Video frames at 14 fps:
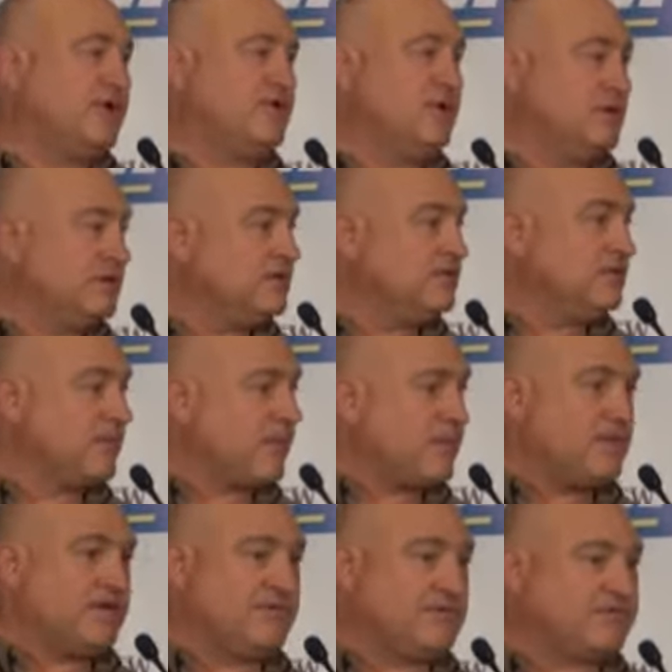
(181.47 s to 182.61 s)
begged to
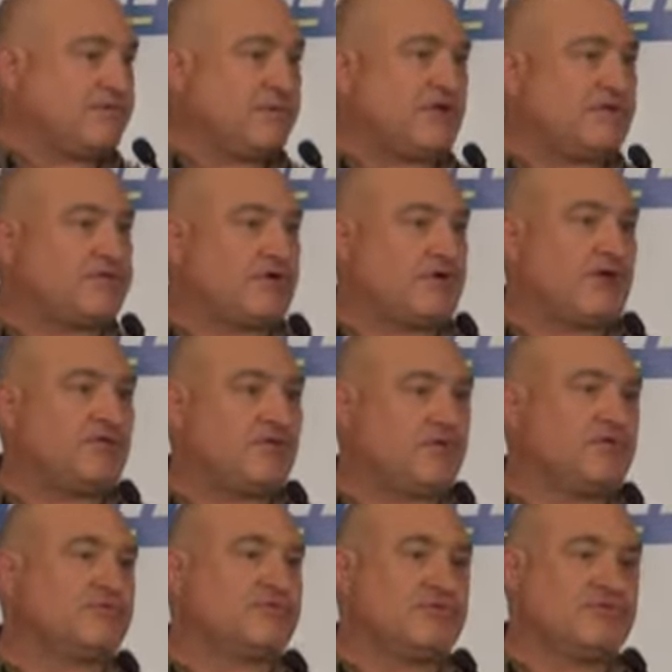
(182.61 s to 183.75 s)
give us some airtime. Of
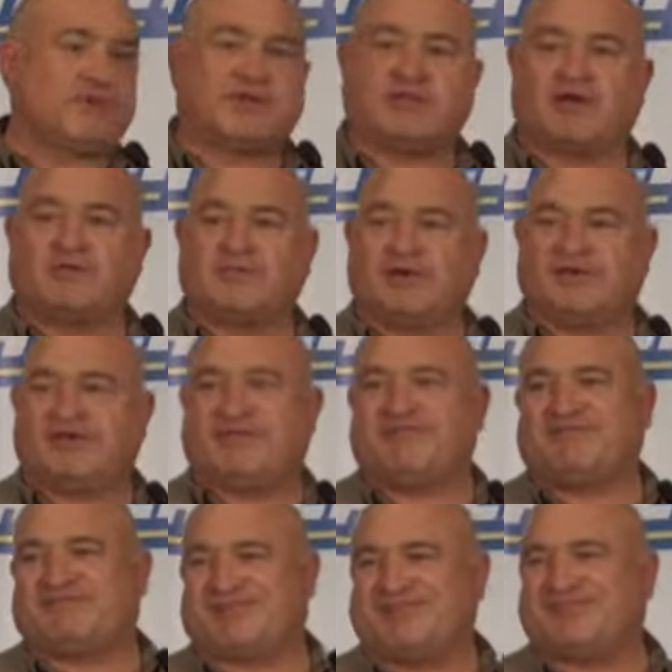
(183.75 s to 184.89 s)
course, we spent a lot of money on
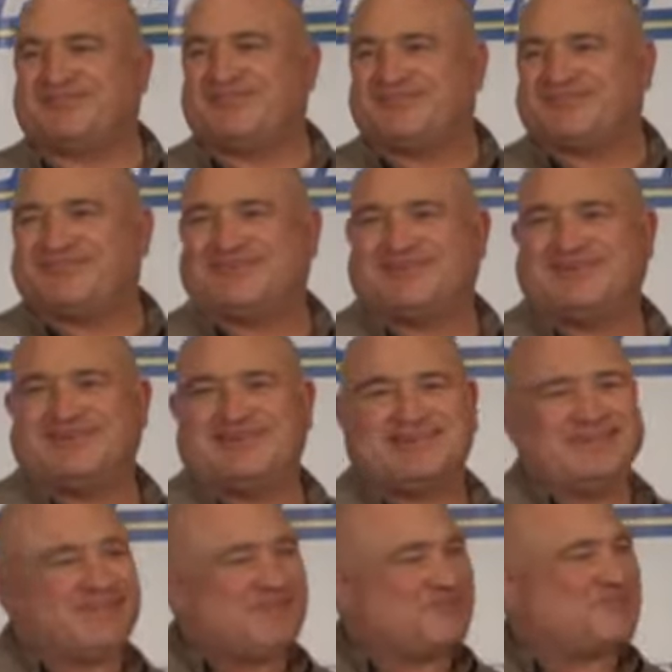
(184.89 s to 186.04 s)
advertising, so
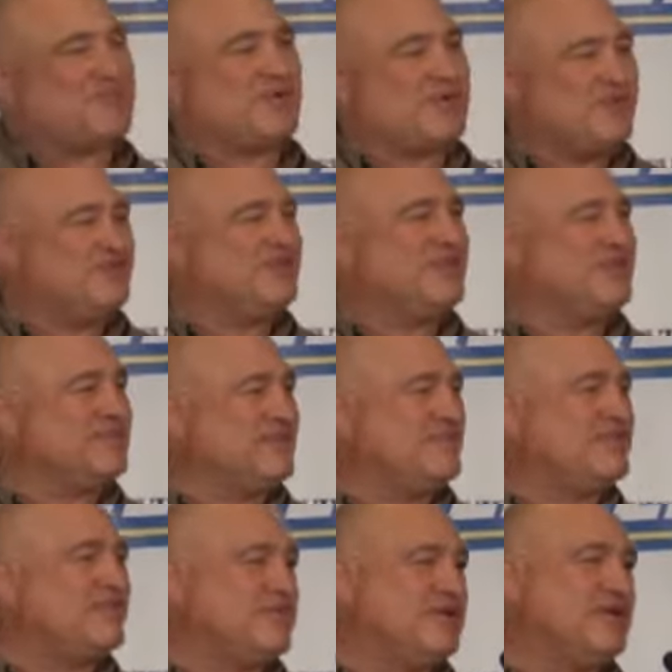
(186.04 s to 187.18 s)
it's pretty easy to get
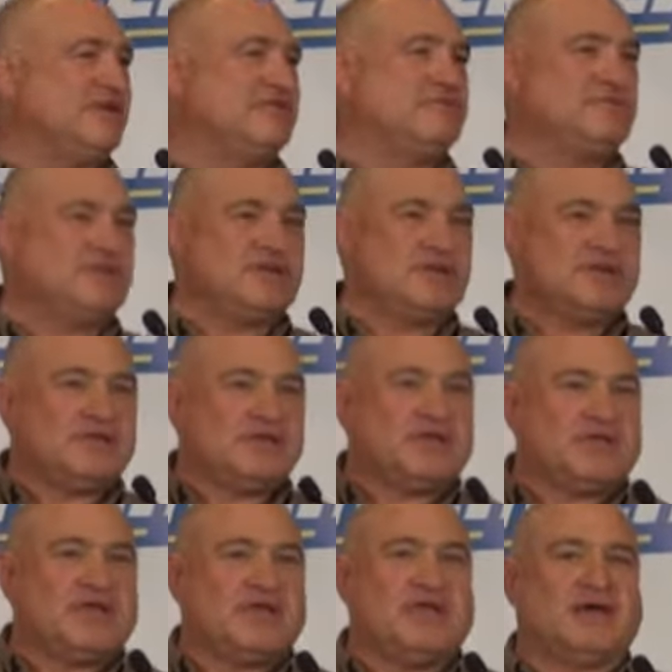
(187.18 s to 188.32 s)
them to commit.
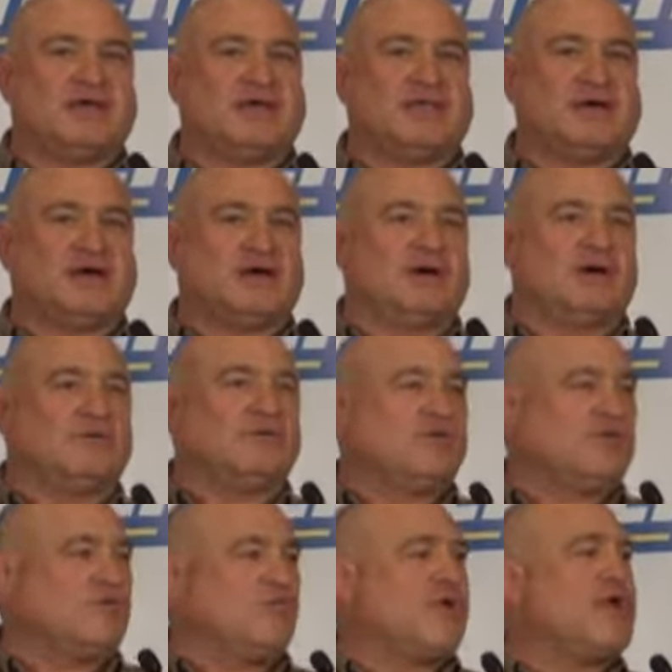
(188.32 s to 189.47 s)
And
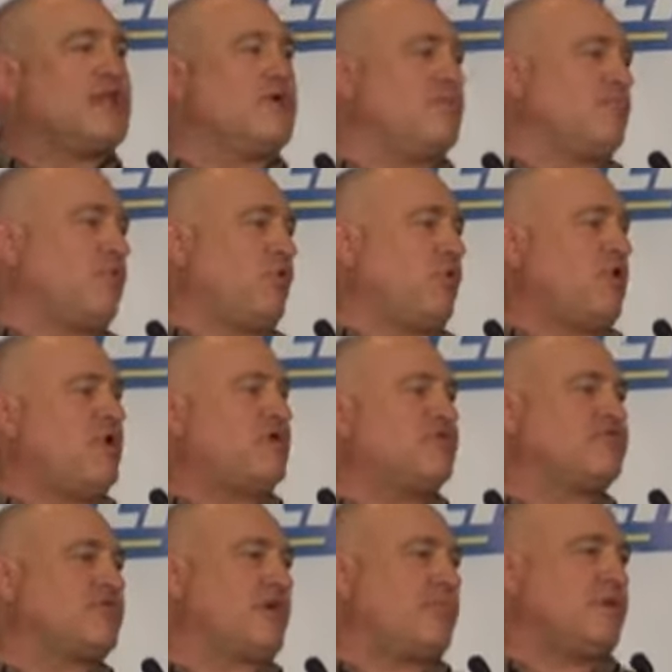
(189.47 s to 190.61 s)
we had
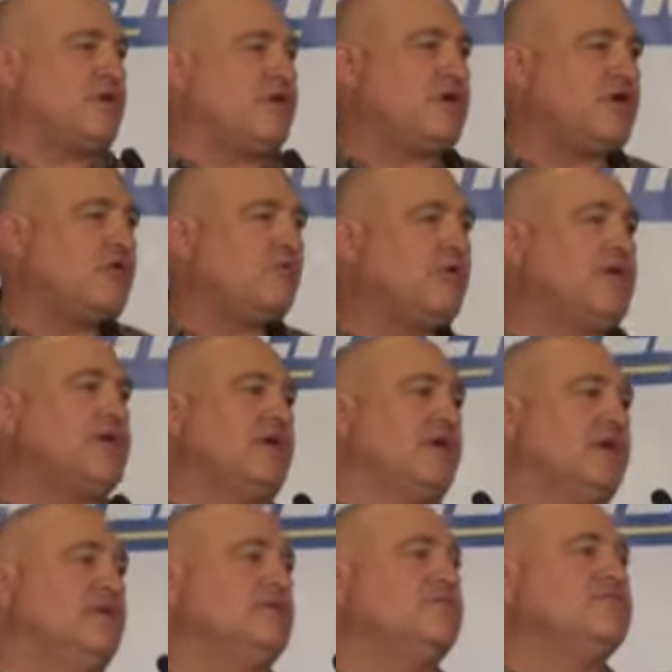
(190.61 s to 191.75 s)
employers coming in on
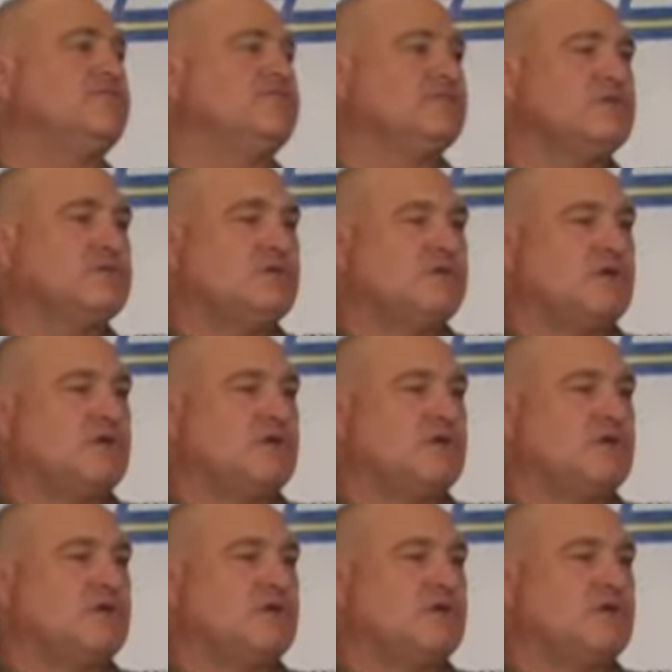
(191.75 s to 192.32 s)
weekends,